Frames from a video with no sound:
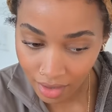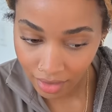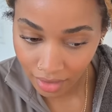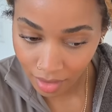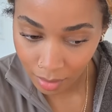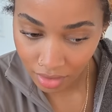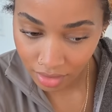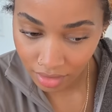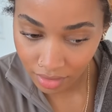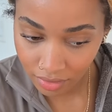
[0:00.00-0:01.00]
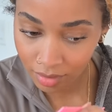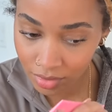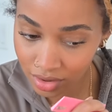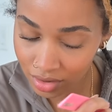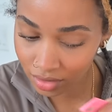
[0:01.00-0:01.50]
I cannot believe I'm
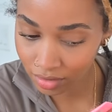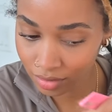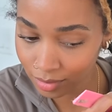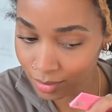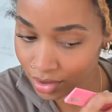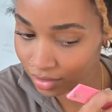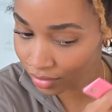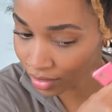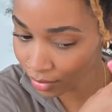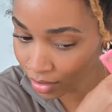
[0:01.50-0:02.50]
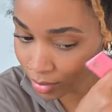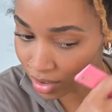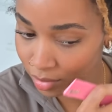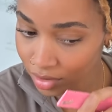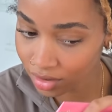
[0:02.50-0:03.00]
still messing around with the
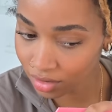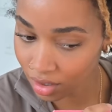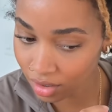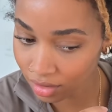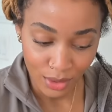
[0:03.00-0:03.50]
bottom of this lock.